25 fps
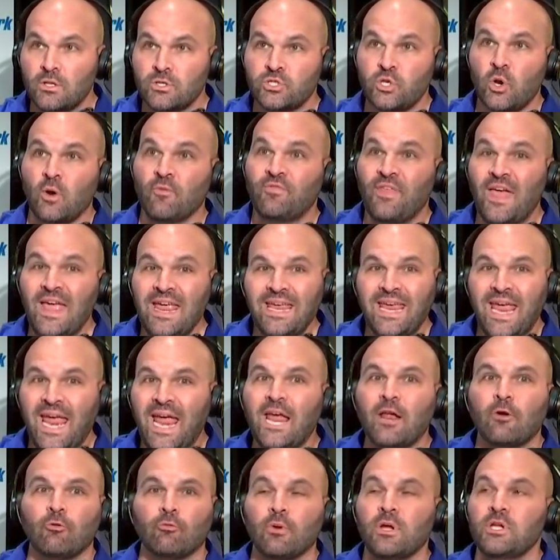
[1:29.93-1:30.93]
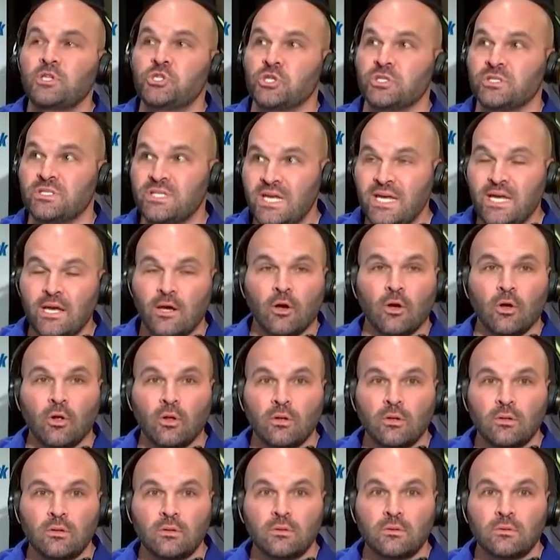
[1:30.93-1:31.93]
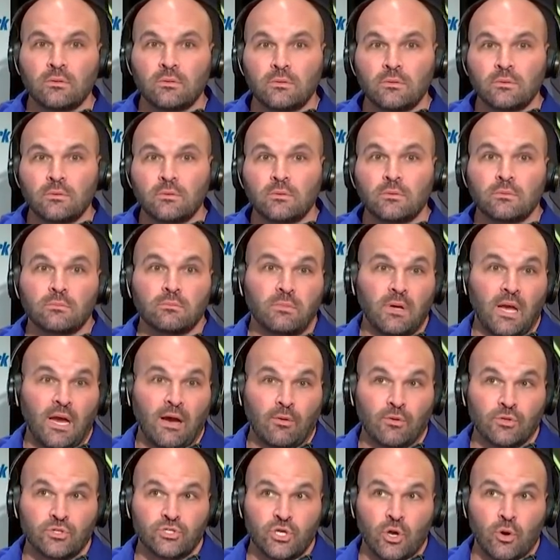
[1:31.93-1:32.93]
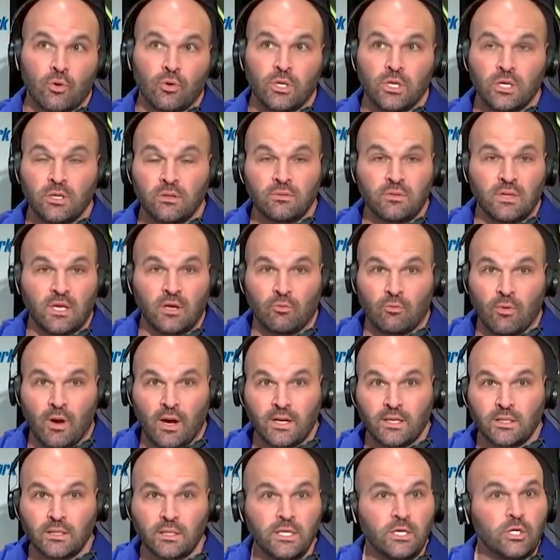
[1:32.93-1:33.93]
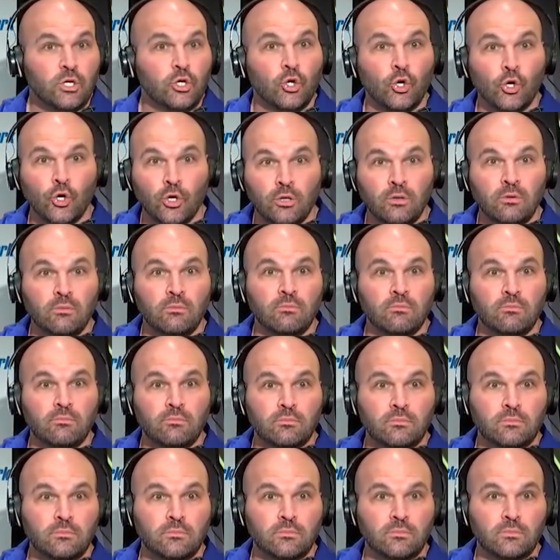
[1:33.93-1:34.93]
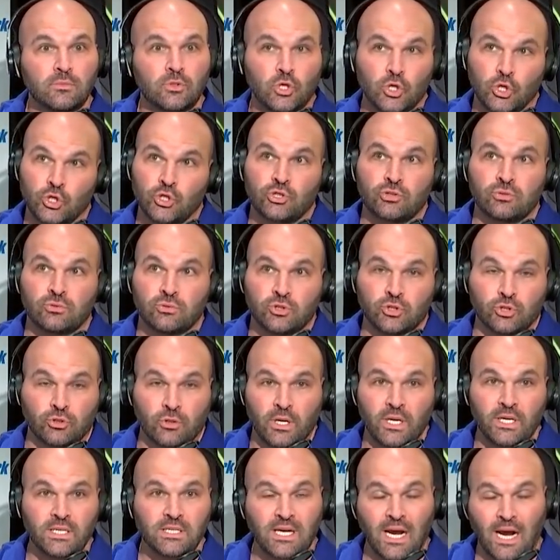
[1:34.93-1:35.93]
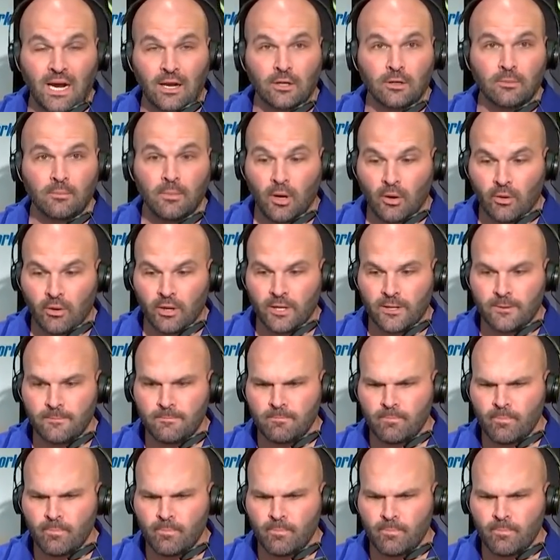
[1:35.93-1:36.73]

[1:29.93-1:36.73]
So if they can't reach a deal, Arizona theoretically could could trade Kyler Murray.